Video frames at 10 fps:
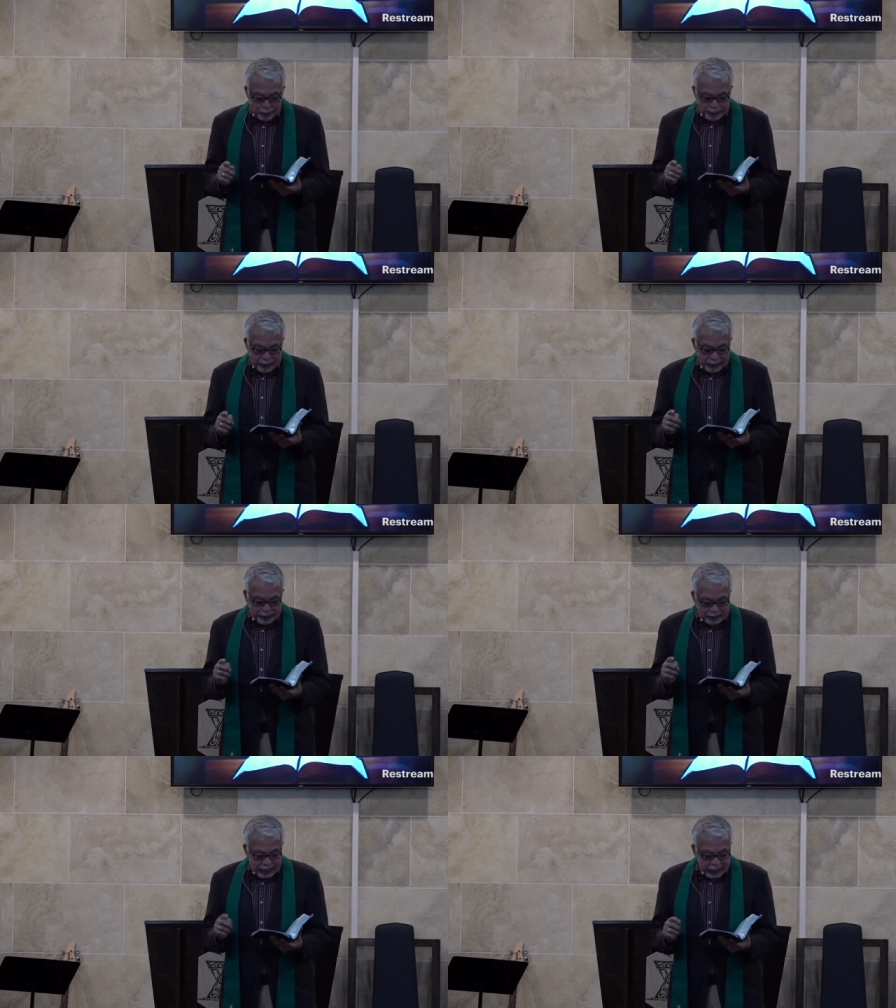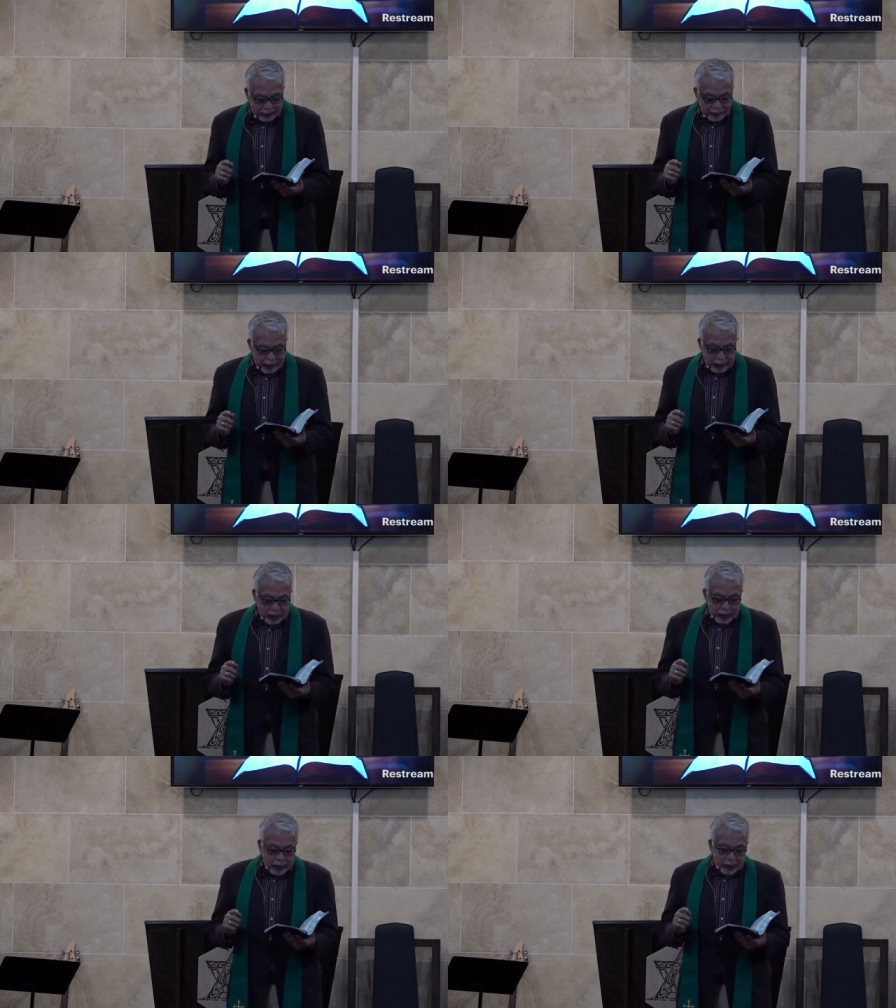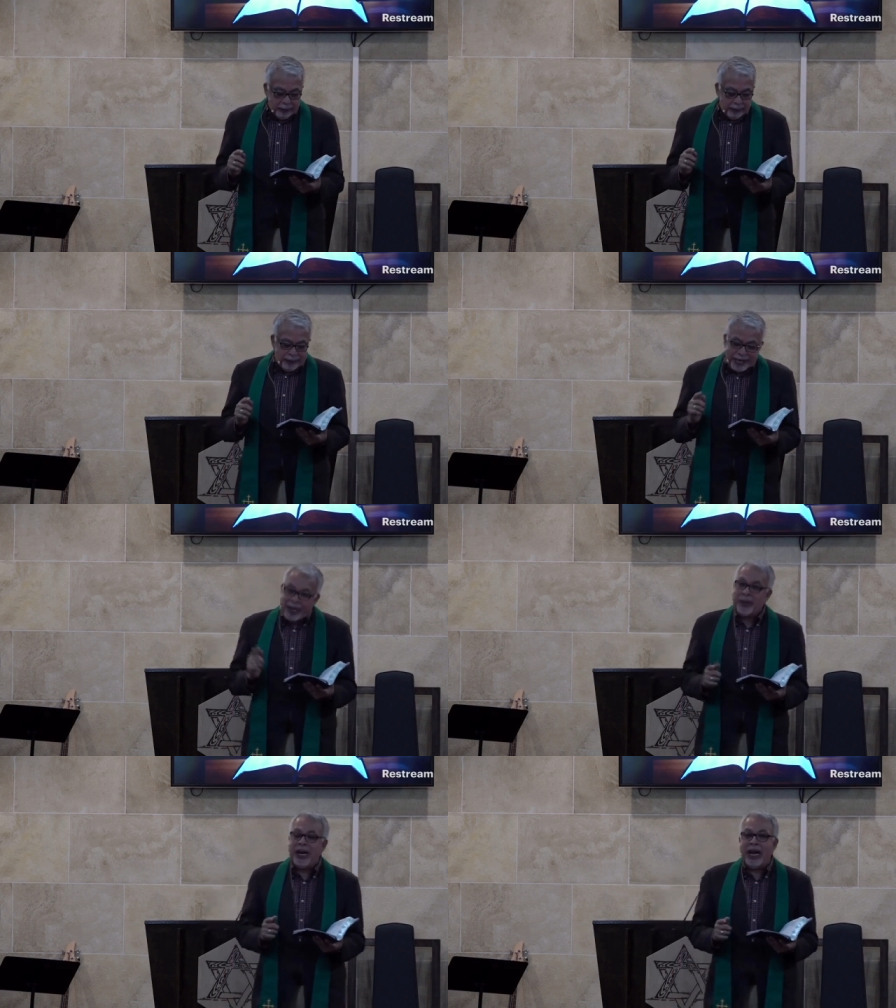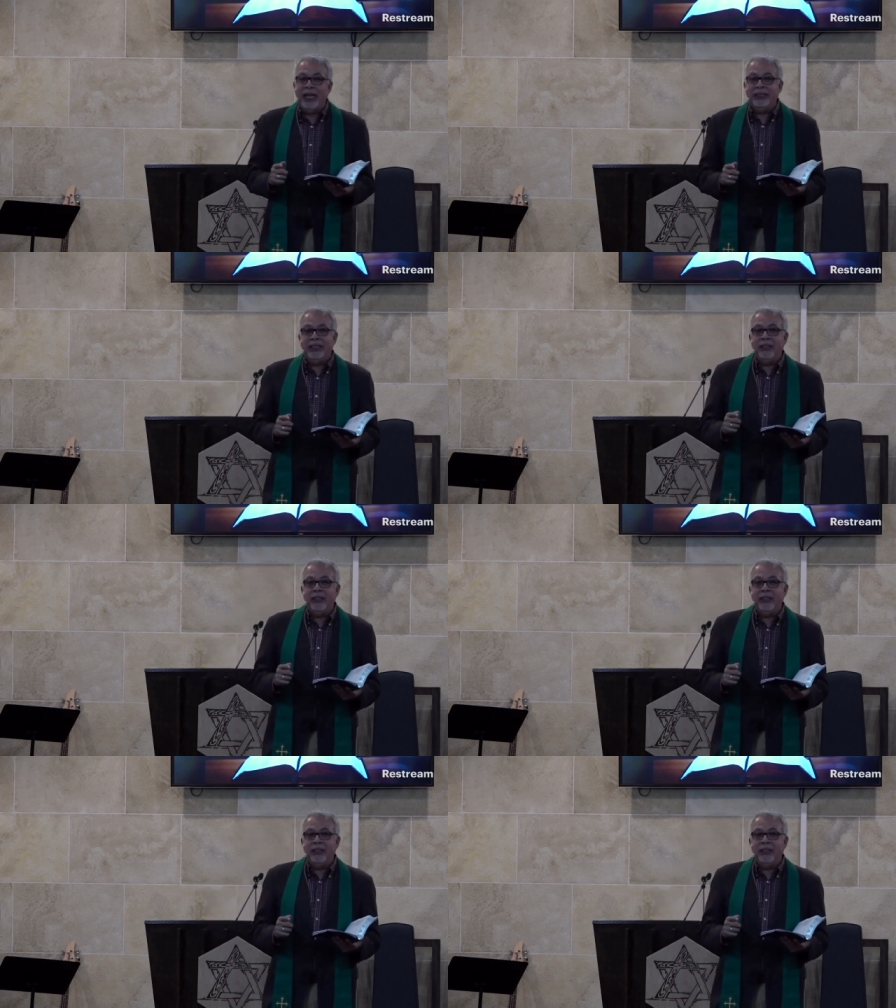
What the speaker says: And instead of demonizing